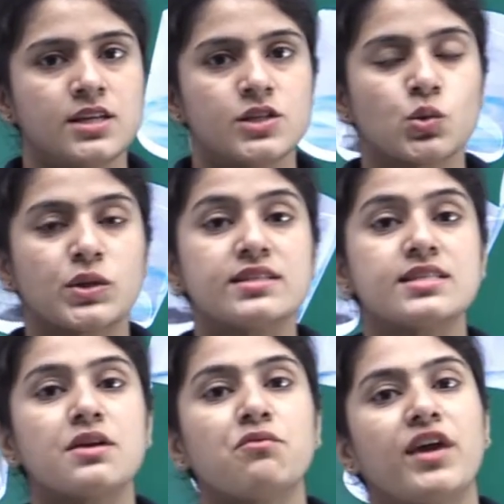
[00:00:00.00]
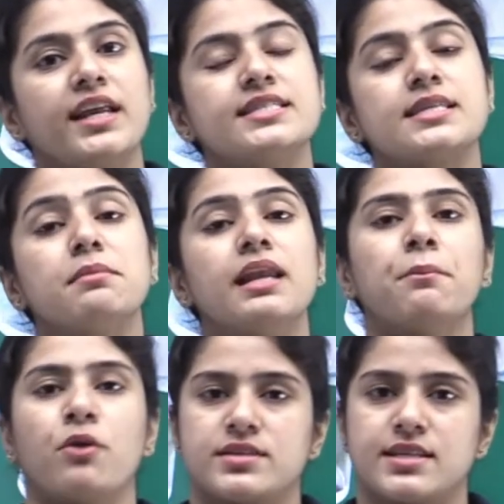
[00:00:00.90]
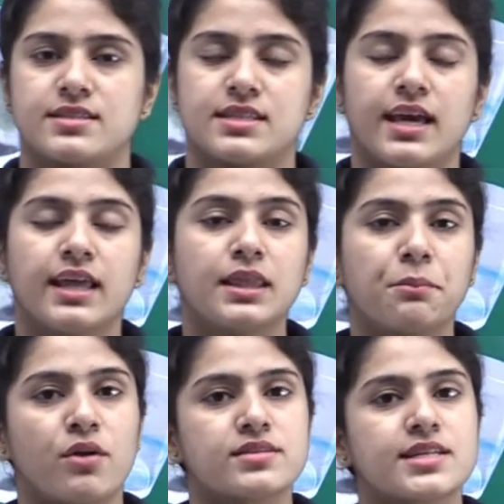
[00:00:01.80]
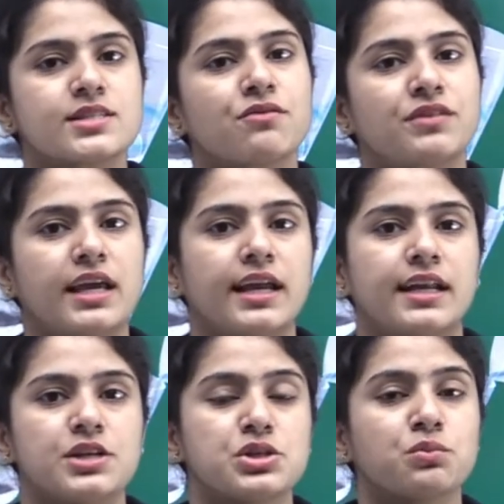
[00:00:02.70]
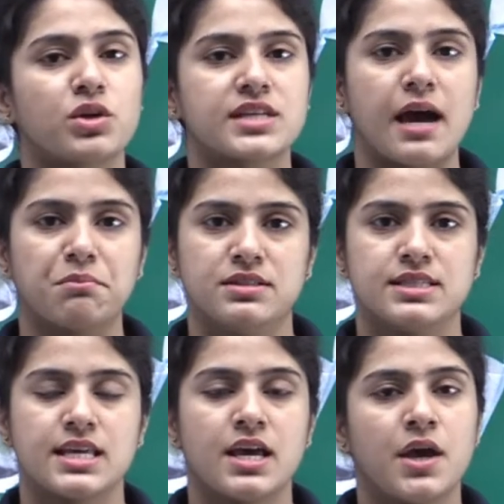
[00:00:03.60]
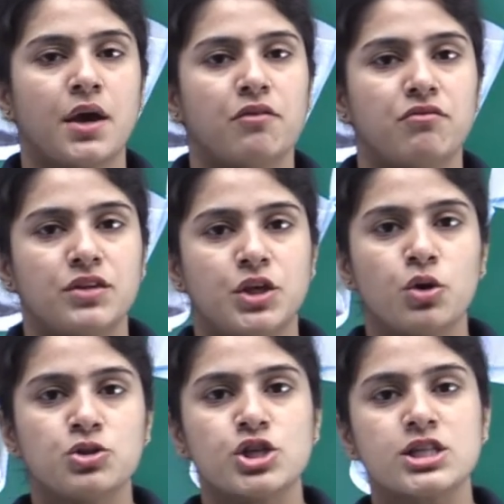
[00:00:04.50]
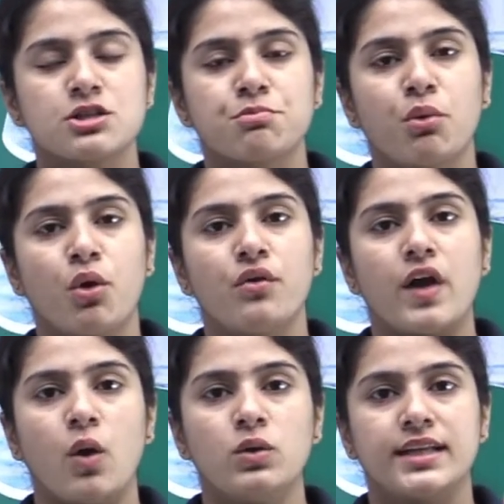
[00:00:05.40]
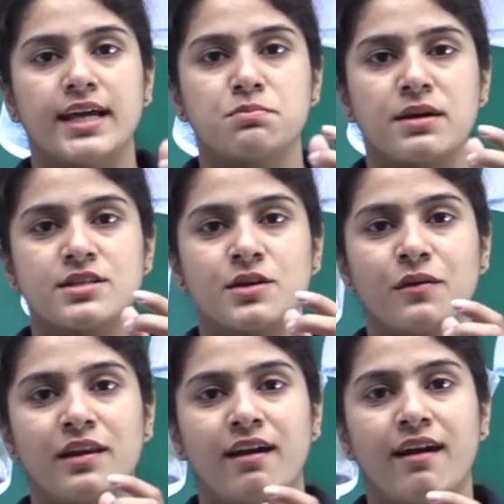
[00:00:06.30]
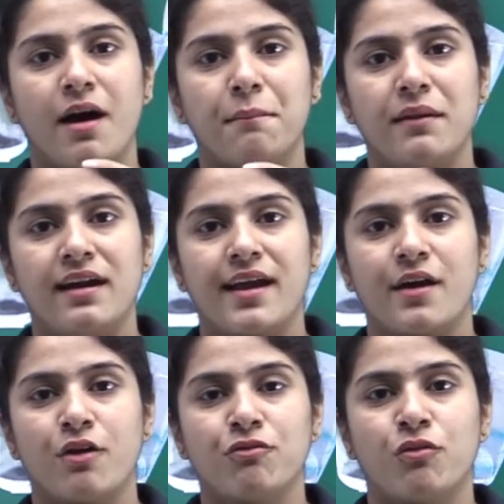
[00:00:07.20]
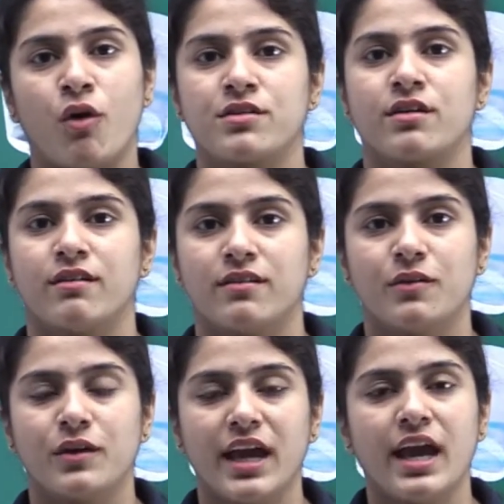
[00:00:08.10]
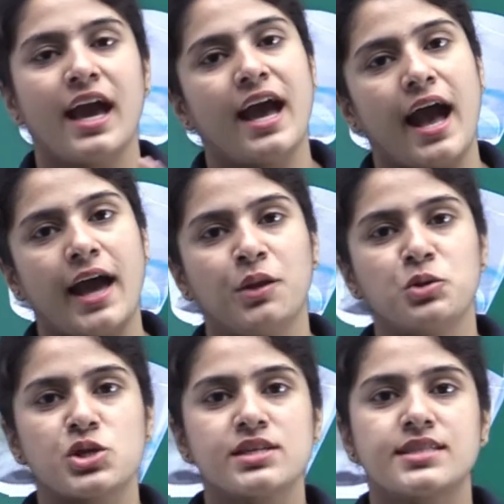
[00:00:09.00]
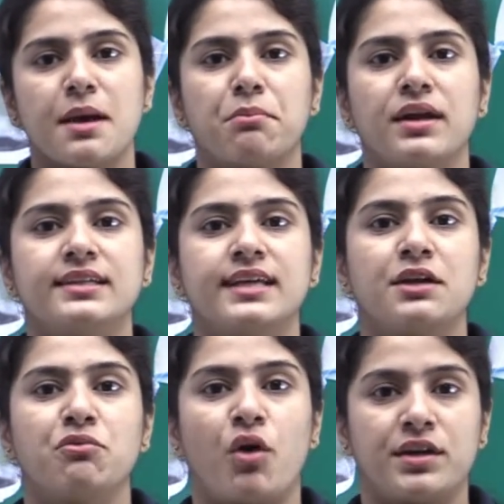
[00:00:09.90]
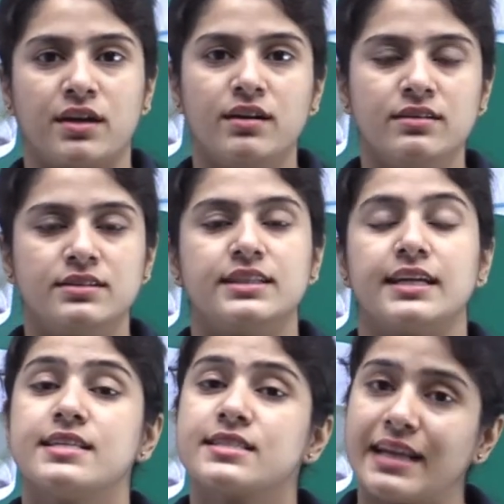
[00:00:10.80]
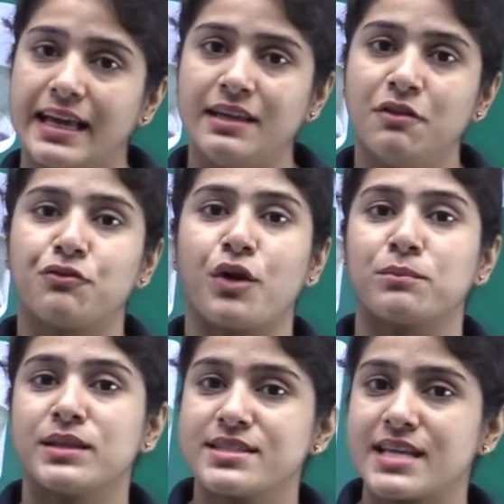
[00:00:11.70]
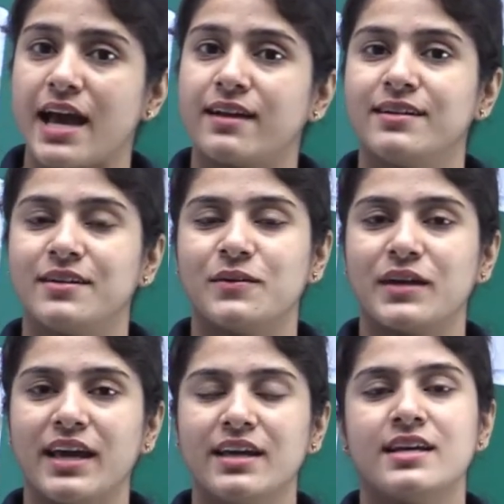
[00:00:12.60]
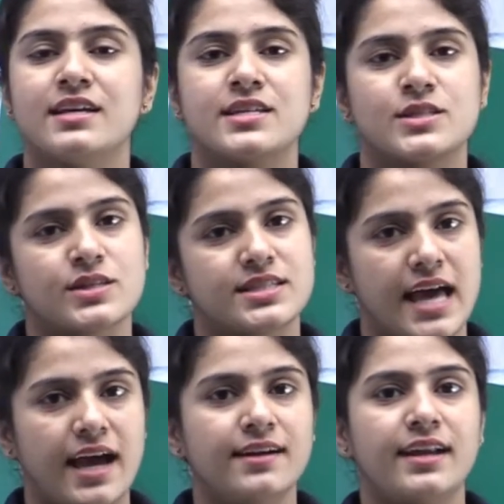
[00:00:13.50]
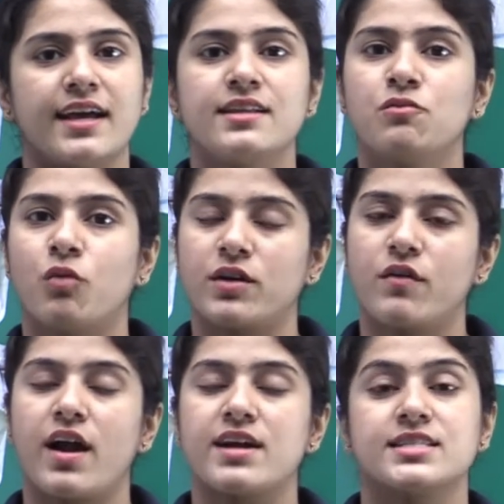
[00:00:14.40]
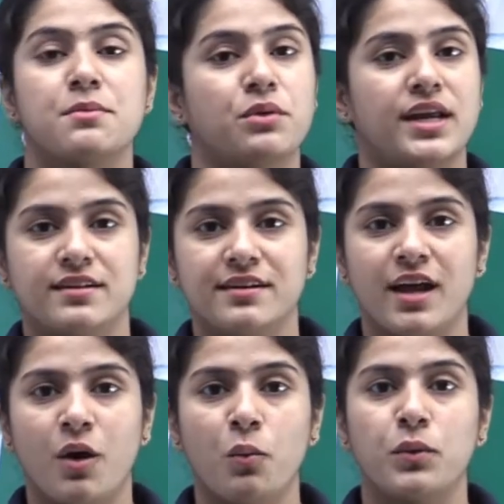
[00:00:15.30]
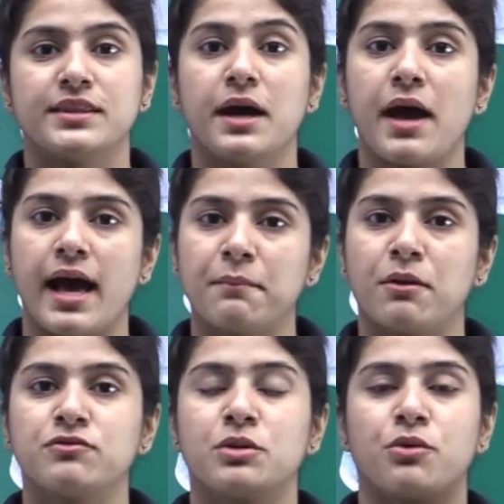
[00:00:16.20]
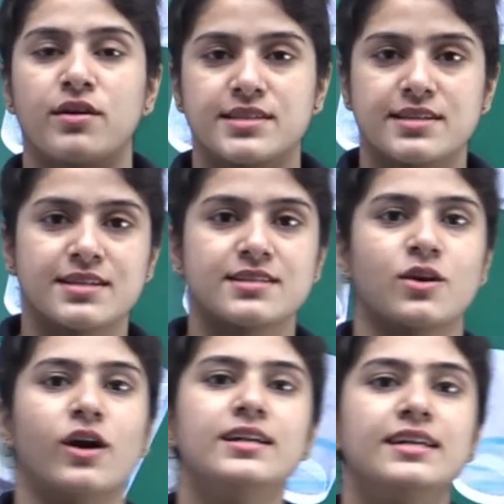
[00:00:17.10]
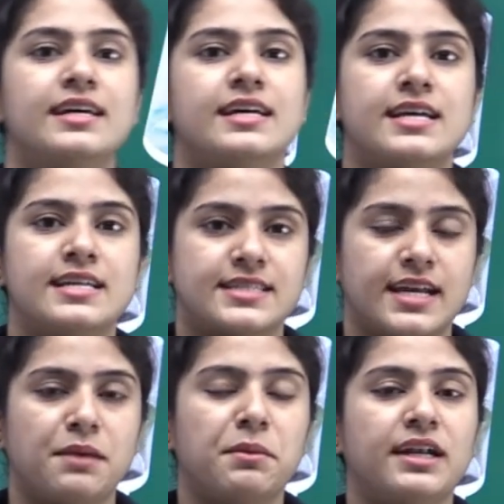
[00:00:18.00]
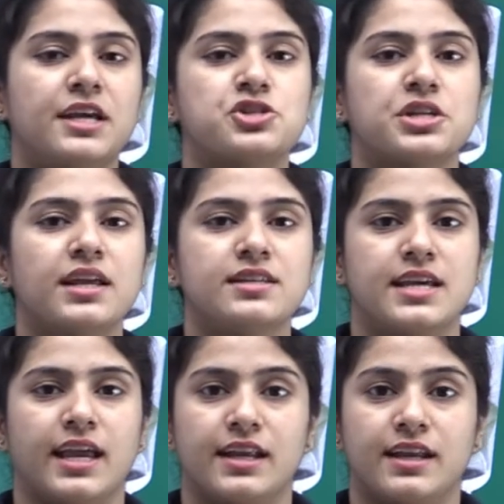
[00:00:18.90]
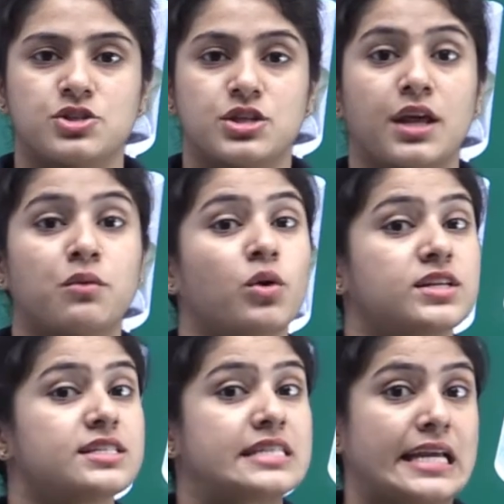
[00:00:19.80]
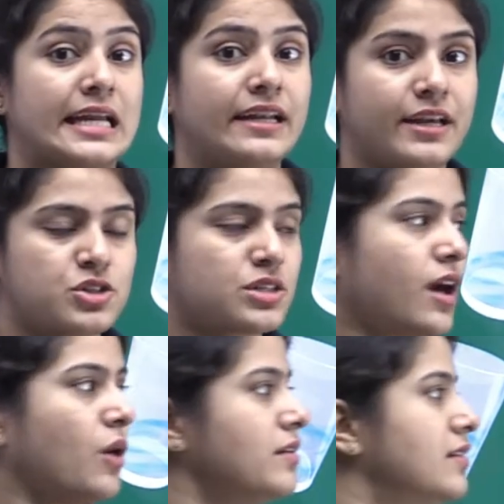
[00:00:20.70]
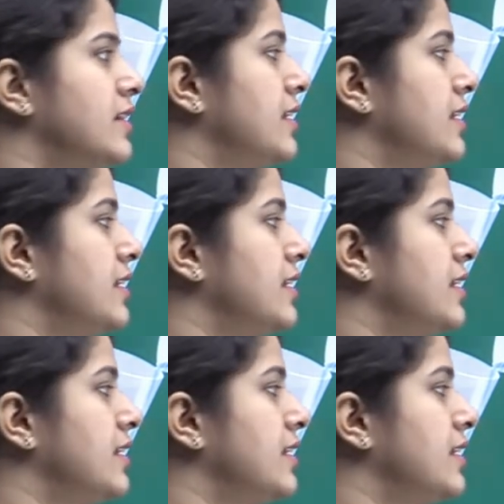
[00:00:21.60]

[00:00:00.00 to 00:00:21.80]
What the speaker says: Students, is a very similar process. In the process of decantation, what happens? You just pour out that particular upper layer of water, okay, and you just separate that water that is clean from the sand, okay. So sand and water are separated now with the help of the processes called sedimentation and decantation. And what is decantation now?